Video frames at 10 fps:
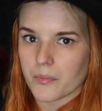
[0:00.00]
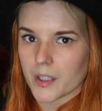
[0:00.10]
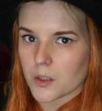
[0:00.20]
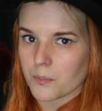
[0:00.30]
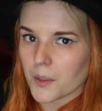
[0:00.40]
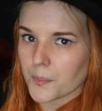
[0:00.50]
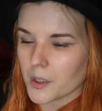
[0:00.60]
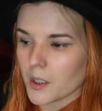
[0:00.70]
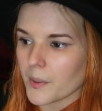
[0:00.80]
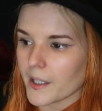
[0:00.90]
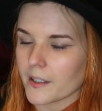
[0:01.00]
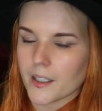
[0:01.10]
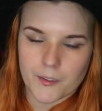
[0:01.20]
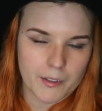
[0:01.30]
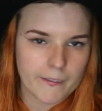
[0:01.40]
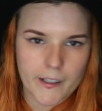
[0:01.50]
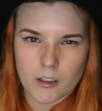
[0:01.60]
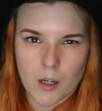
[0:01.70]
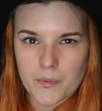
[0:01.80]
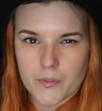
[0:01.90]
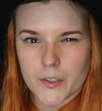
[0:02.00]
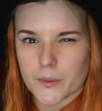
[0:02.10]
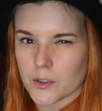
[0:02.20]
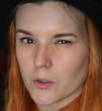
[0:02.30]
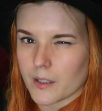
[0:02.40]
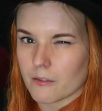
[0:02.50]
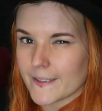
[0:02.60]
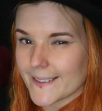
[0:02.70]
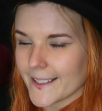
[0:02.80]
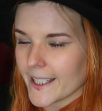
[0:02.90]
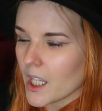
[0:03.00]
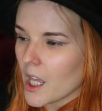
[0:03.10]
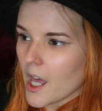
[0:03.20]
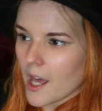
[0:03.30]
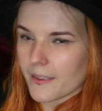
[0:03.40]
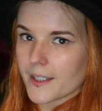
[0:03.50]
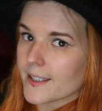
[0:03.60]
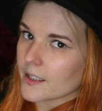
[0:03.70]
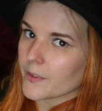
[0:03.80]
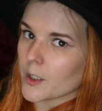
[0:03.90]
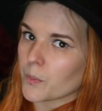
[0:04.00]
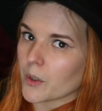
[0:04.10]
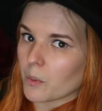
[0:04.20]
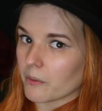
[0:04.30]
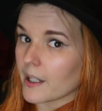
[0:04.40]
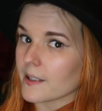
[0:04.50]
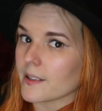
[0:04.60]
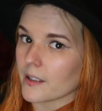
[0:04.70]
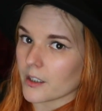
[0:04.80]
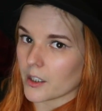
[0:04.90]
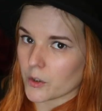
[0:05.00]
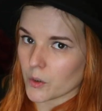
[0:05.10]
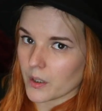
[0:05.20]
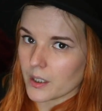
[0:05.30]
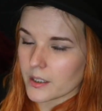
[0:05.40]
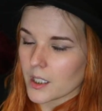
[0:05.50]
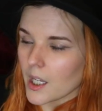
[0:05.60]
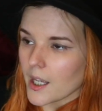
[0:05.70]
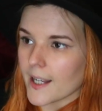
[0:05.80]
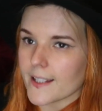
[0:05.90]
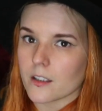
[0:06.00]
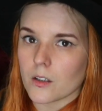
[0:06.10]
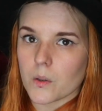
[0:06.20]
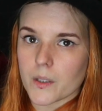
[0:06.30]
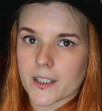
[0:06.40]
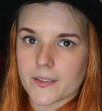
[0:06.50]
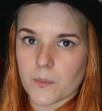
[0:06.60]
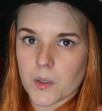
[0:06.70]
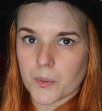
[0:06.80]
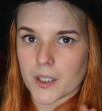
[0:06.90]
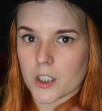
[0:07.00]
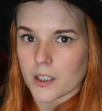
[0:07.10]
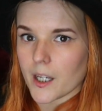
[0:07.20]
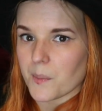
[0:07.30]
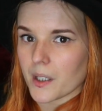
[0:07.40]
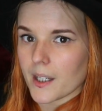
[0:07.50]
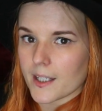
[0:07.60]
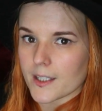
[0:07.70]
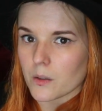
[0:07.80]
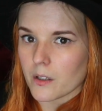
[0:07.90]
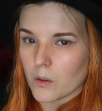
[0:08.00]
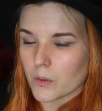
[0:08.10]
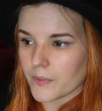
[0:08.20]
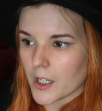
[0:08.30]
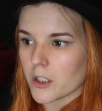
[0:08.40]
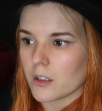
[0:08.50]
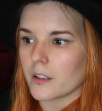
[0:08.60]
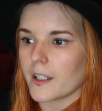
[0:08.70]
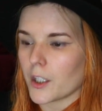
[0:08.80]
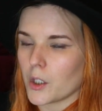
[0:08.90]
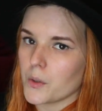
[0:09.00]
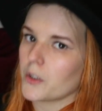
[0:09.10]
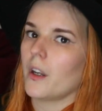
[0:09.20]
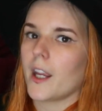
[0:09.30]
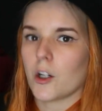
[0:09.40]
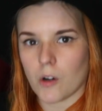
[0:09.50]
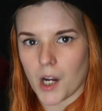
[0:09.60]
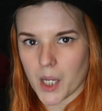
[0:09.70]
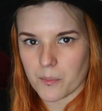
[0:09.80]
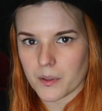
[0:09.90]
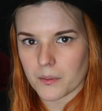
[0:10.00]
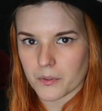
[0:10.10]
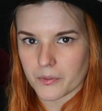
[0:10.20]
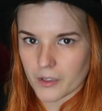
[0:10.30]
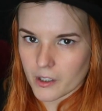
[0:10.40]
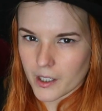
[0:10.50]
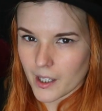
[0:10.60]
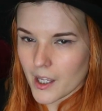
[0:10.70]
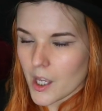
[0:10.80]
fiction book club, and I'd never really read crime before, so I joined that recently. And this is the first book we read since I joined. It's from the British Library, and it's an old-fashioned like whodunit crime thriller,